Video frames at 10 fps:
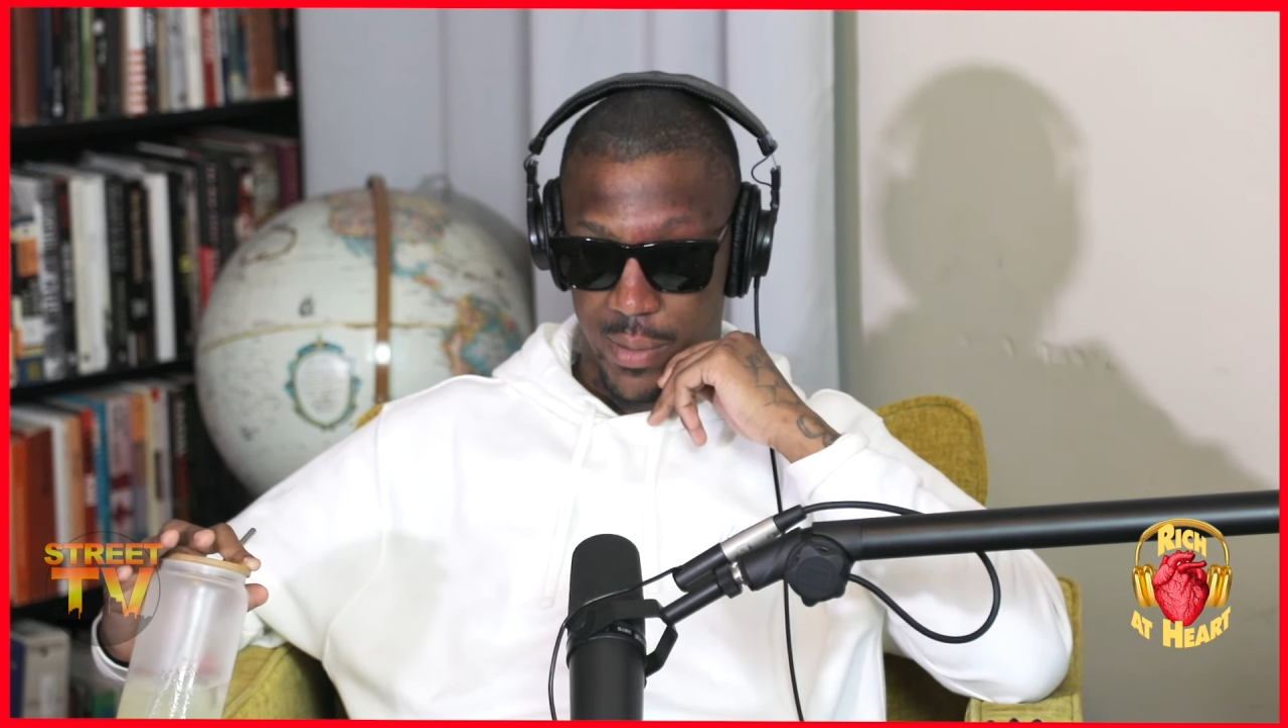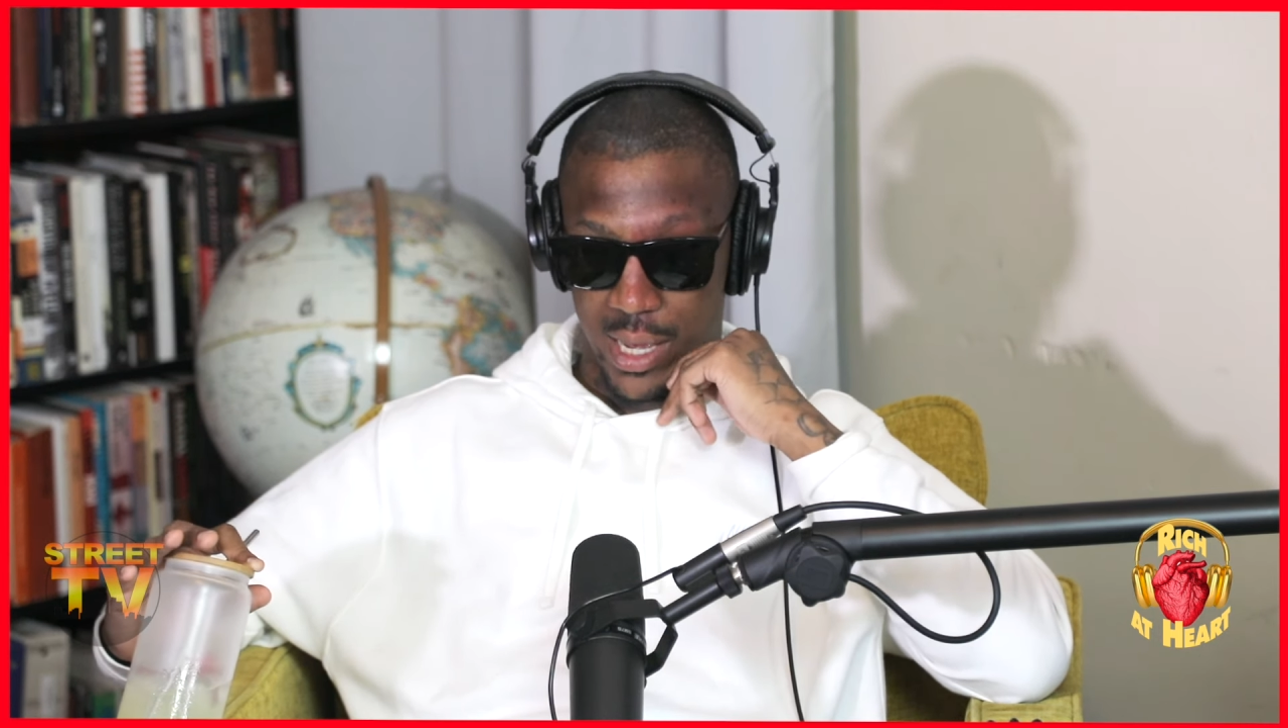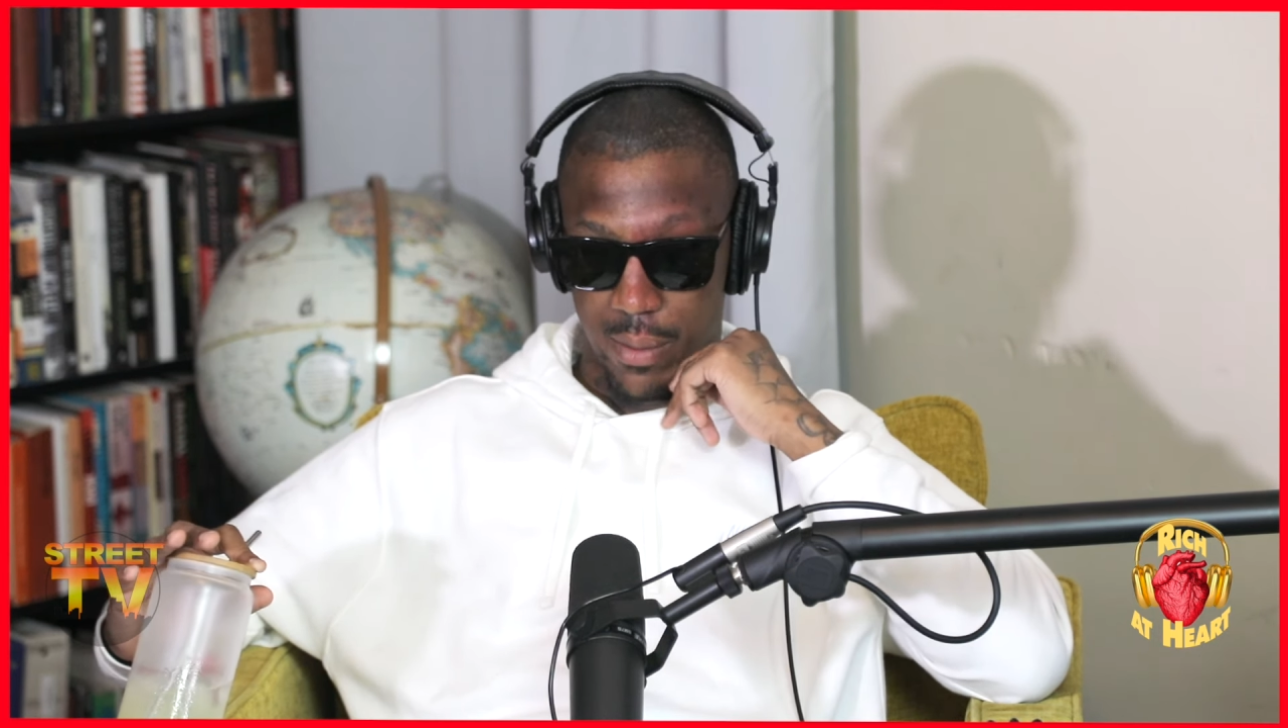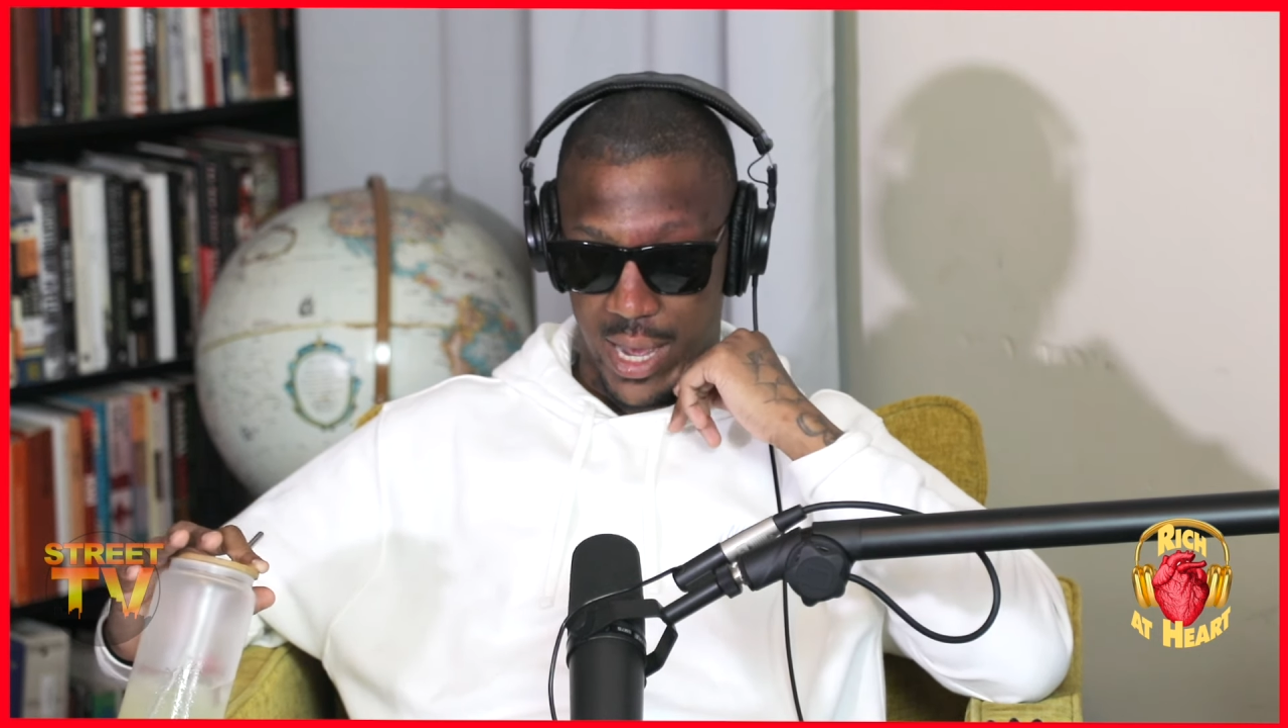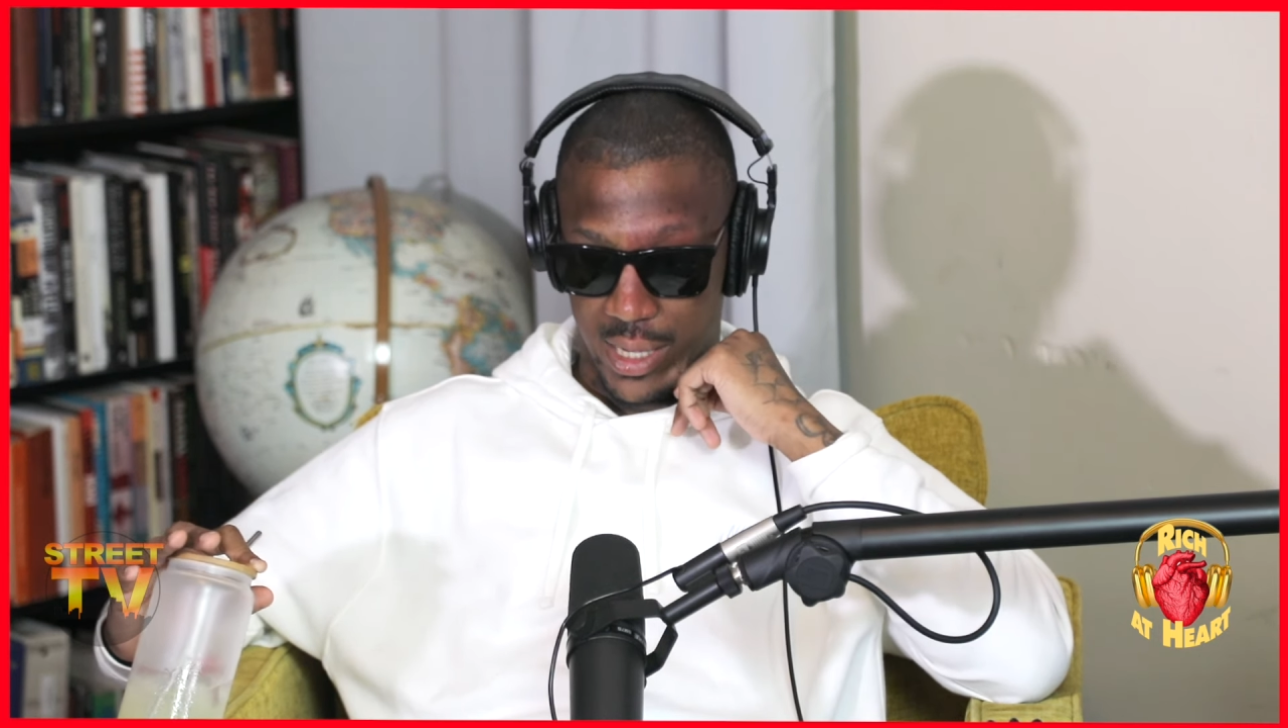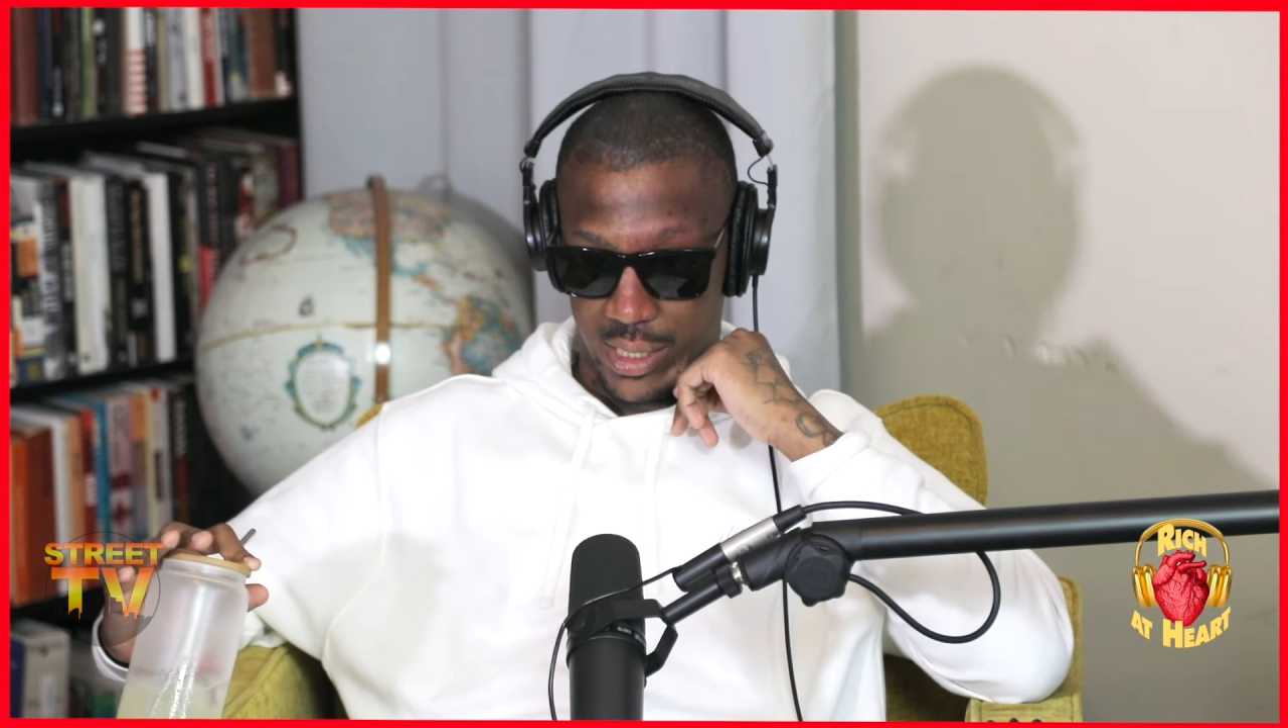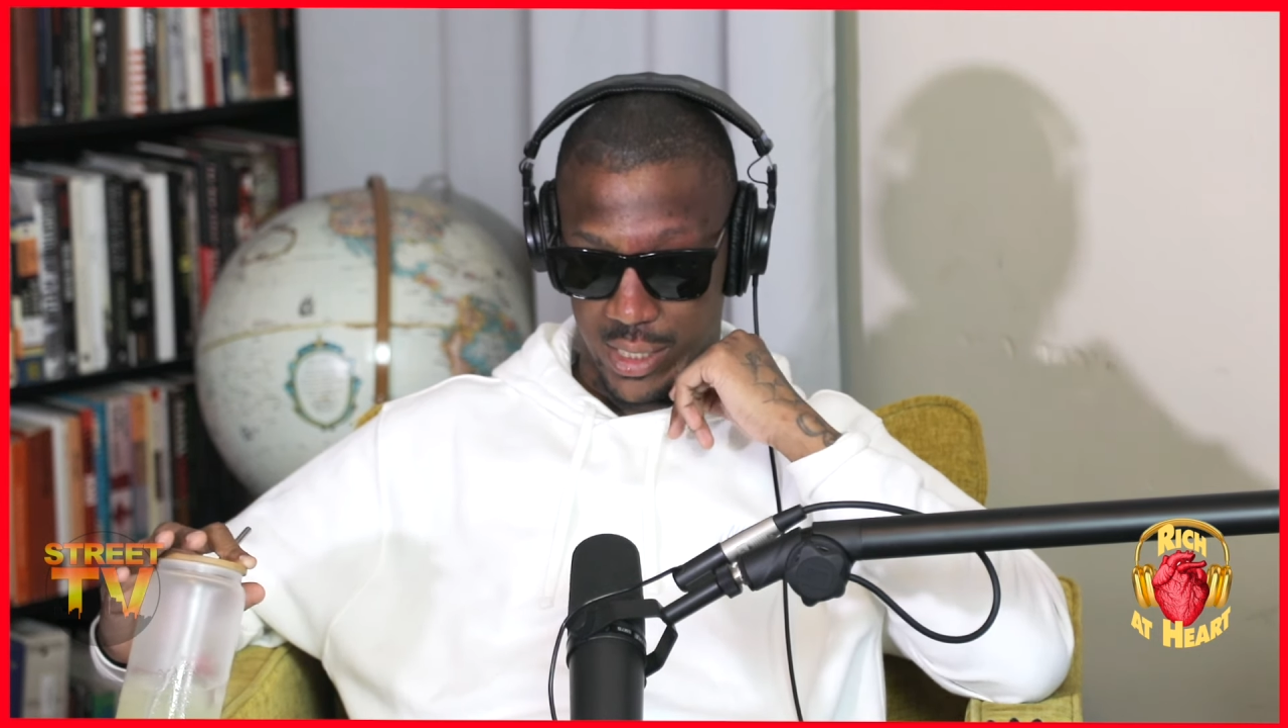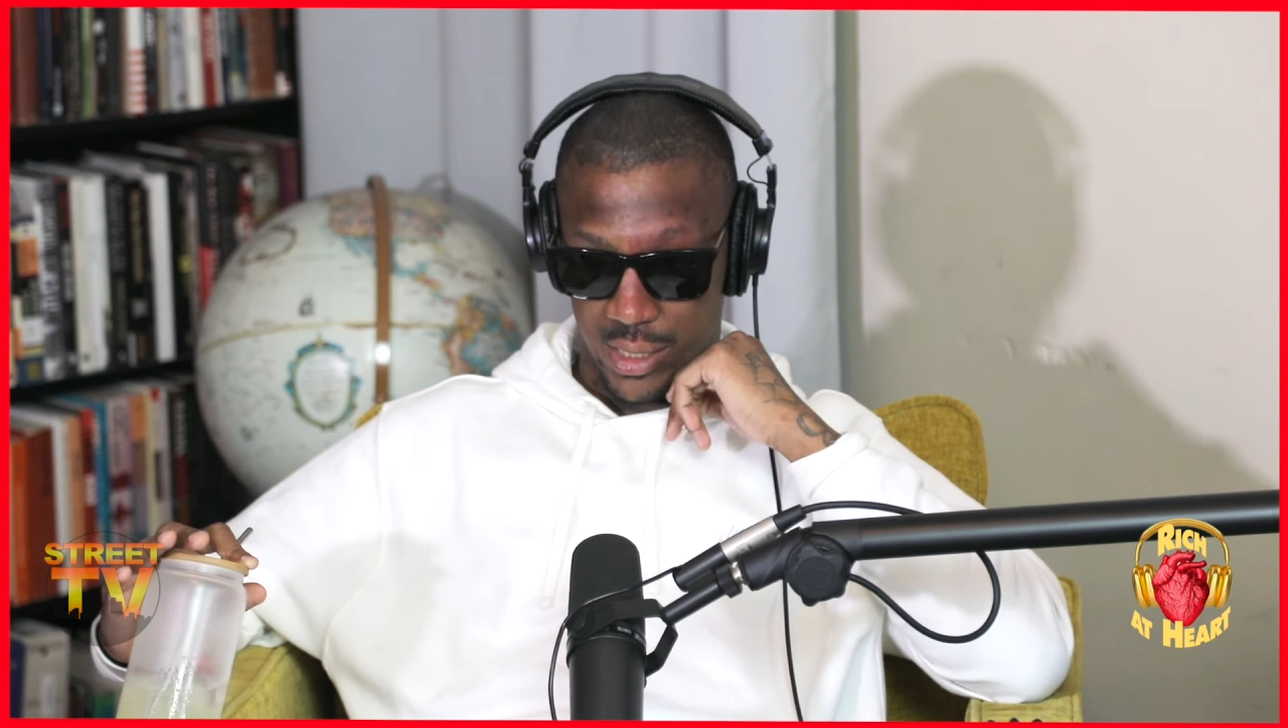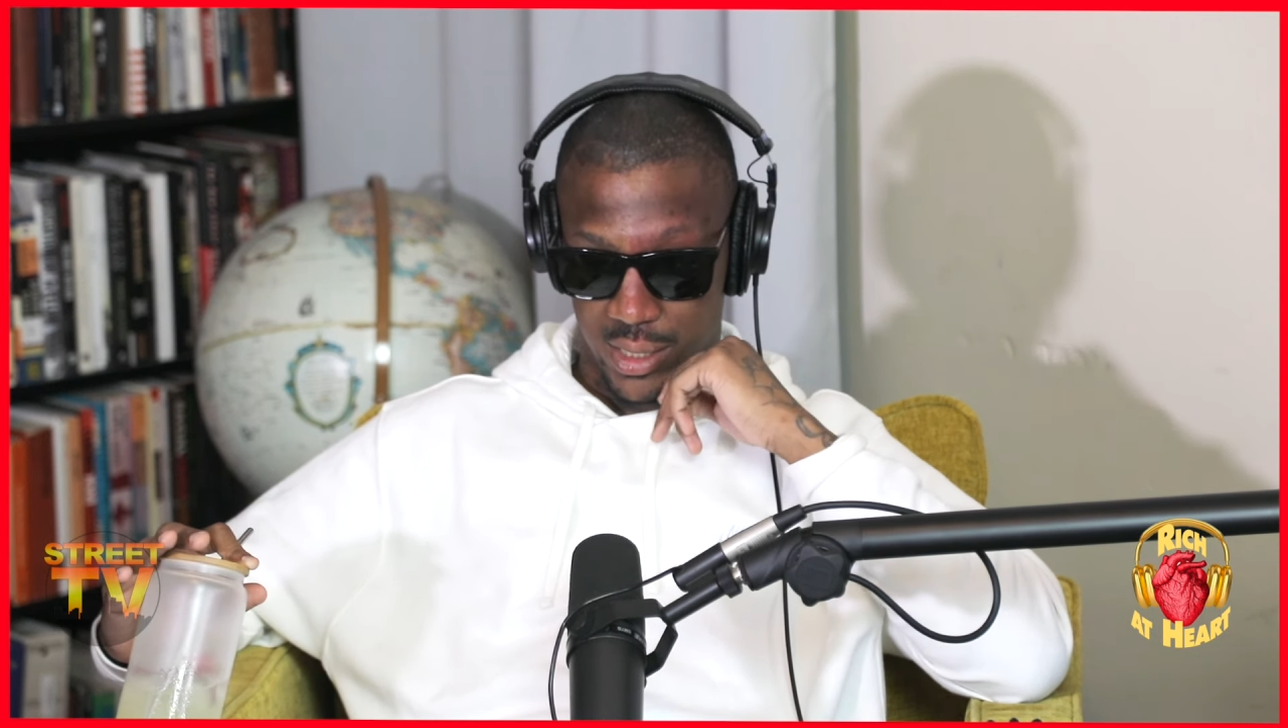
make it back to, the,